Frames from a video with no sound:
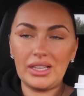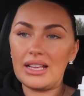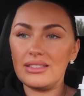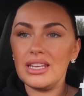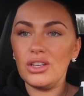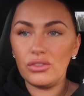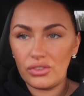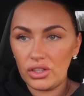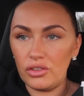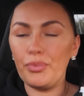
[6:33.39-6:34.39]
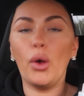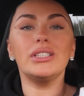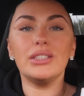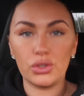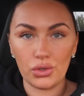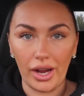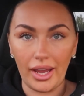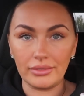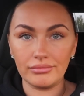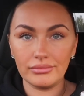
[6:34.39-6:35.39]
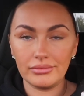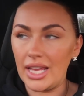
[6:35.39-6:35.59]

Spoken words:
Let's say you've boarded the train.